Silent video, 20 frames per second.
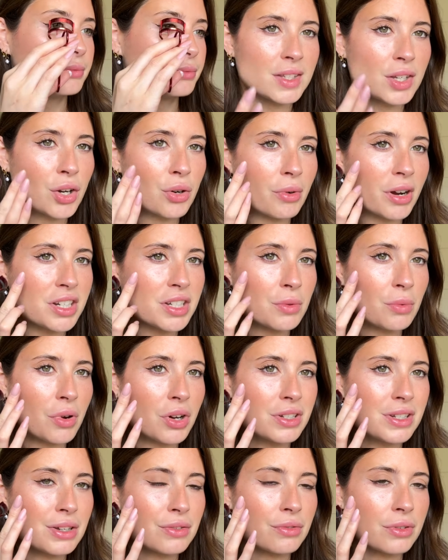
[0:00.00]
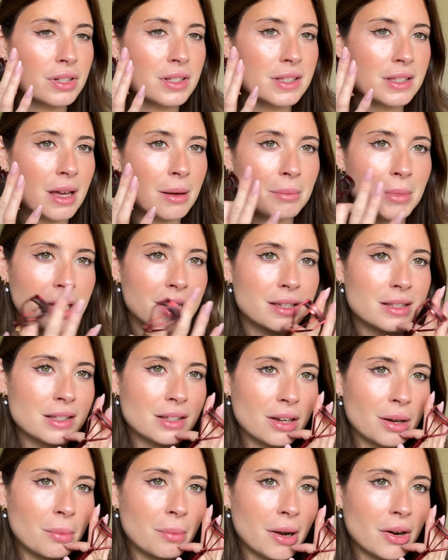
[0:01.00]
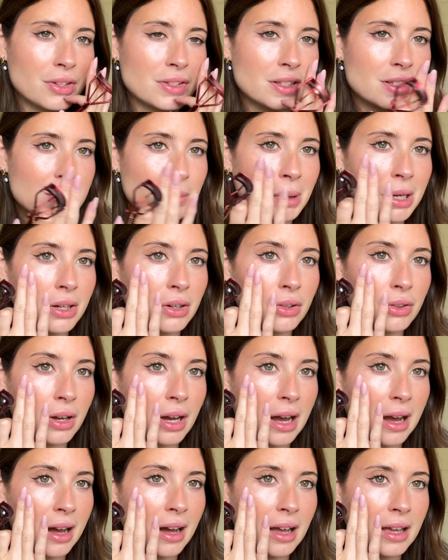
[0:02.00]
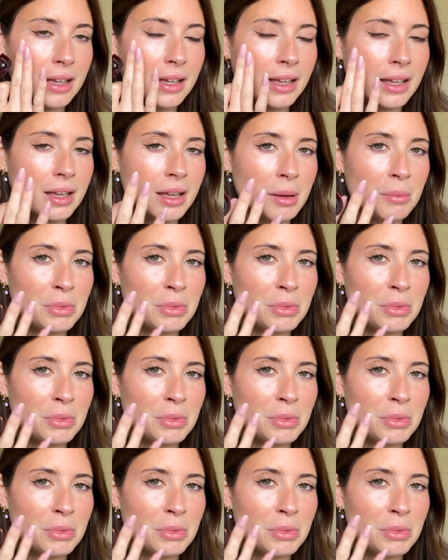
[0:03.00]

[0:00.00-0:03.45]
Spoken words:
See already what a difference that makes in comparison to my other eye.